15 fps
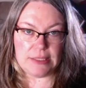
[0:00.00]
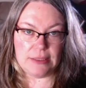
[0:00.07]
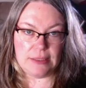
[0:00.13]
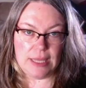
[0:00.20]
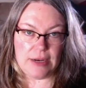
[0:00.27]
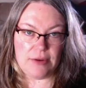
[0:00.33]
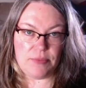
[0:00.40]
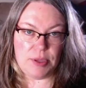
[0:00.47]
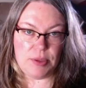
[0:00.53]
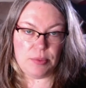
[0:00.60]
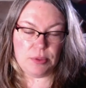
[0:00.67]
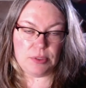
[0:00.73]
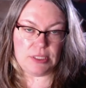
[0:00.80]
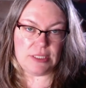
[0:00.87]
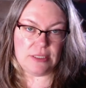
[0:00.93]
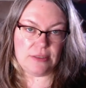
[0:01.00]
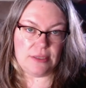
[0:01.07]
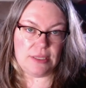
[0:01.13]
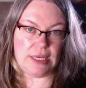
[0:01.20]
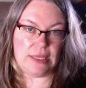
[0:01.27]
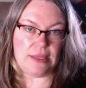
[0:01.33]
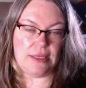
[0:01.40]
A lot of people still
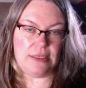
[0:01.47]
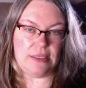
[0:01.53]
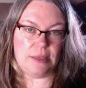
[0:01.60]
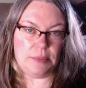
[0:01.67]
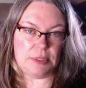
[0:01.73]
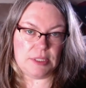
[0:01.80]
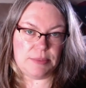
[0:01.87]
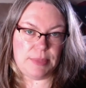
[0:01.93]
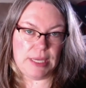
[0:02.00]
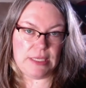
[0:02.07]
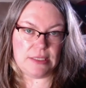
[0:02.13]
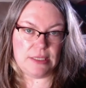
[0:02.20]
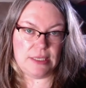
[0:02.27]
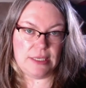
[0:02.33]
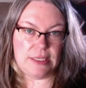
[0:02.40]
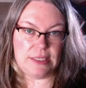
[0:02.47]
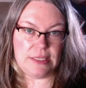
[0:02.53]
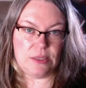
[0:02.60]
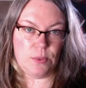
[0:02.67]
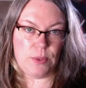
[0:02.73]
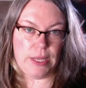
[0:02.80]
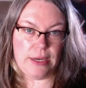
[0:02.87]
think that double spacing is
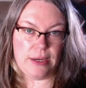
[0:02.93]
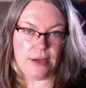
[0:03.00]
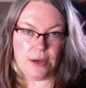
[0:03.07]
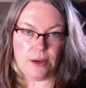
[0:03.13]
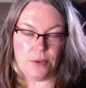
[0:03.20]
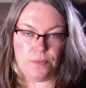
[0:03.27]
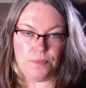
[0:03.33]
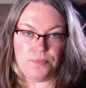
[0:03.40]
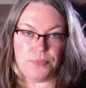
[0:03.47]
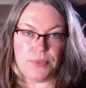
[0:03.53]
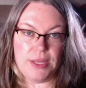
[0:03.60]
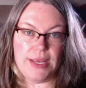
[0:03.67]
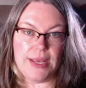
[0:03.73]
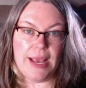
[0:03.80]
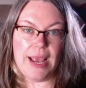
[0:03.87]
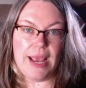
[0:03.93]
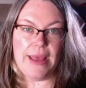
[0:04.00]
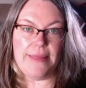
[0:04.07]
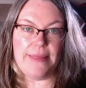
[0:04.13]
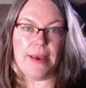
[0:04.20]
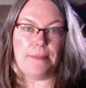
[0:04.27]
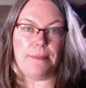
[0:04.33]
the way to go.
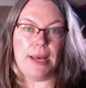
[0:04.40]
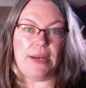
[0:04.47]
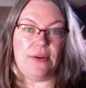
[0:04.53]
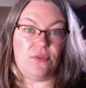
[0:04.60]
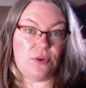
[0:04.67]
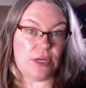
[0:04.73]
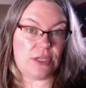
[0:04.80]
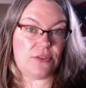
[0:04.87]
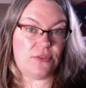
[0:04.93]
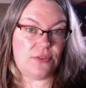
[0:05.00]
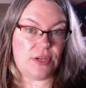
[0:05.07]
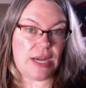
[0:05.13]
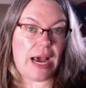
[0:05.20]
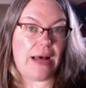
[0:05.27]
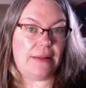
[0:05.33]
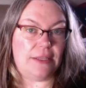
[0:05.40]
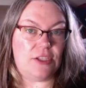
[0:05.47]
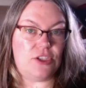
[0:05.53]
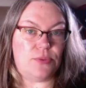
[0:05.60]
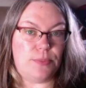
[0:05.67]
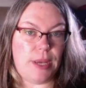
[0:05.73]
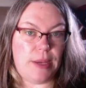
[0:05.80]
And that might have worked for
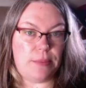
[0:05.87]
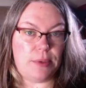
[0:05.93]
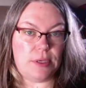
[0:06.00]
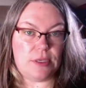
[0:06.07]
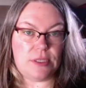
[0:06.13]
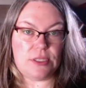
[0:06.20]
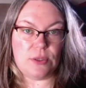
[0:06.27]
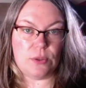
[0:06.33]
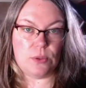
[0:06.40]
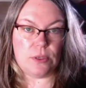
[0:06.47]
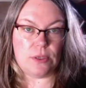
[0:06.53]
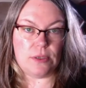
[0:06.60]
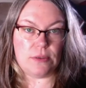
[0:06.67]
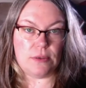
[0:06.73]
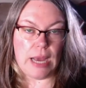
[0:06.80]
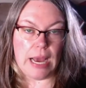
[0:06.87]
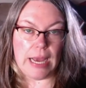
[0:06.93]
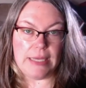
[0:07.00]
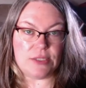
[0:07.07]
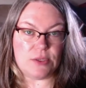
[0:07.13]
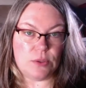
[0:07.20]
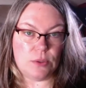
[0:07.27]
college papers or high
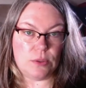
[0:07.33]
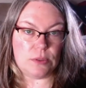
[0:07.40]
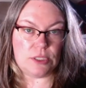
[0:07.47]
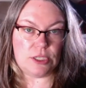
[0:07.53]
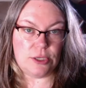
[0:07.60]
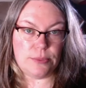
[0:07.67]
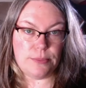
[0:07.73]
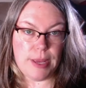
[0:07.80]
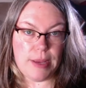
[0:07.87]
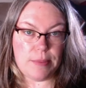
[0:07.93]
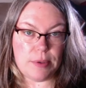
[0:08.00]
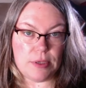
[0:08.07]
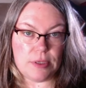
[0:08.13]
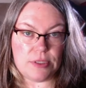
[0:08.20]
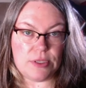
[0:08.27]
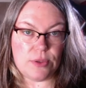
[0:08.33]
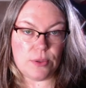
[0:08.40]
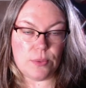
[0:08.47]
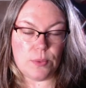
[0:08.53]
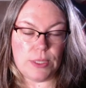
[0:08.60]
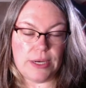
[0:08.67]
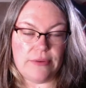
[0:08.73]
school term papers
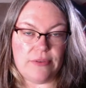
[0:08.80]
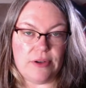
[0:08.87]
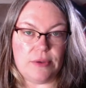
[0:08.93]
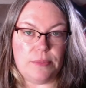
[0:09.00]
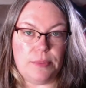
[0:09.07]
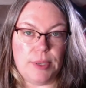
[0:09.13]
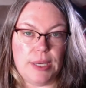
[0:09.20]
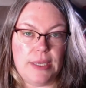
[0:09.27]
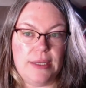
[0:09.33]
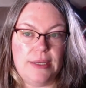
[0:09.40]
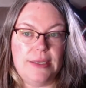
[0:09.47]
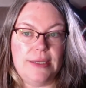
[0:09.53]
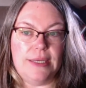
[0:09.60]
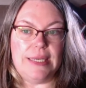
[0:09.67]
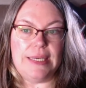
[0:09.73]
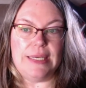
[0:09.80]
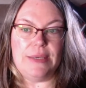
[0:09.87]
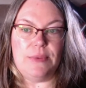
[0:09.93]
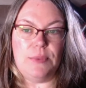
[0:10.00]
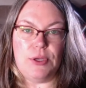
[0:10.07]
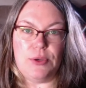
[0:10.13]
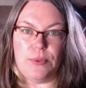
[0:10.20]
or whatever. But
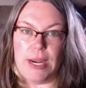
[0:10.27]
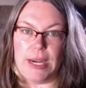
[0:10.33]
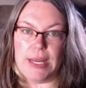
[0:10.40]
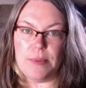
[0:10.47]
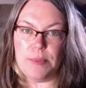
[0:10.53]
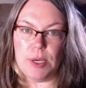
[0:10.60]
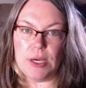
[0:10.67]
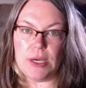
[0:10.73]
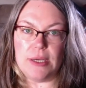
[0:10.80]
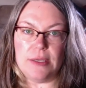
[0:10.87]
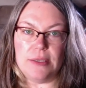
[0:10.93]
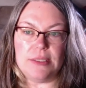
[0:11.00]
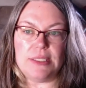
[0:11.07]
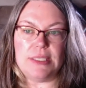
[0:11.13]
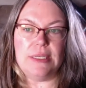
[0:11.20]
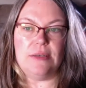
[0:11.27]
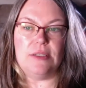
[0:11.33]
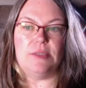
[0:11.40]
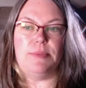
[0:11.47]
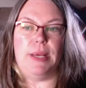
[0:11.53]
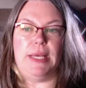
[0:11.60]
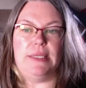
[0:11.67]
when you're writing a book,
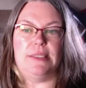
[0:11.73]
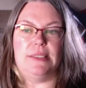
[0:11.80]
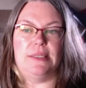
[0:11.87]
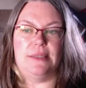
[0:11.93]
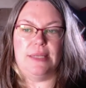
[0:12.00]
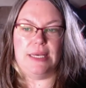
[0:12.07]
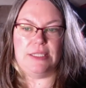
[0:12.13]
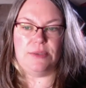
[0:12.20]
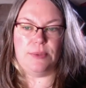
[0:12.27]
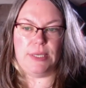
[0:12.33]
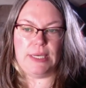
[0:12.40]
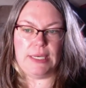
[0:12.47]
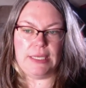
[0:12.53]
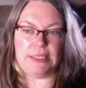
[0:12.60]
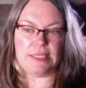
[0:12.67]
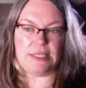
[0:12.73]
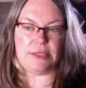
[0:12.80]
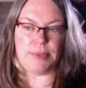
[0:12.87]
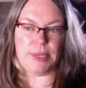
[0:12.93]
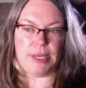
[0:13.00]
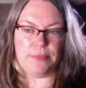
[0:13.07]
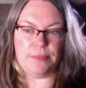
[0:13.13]
single-spaced. That's what it needs to
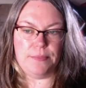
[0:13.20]
be.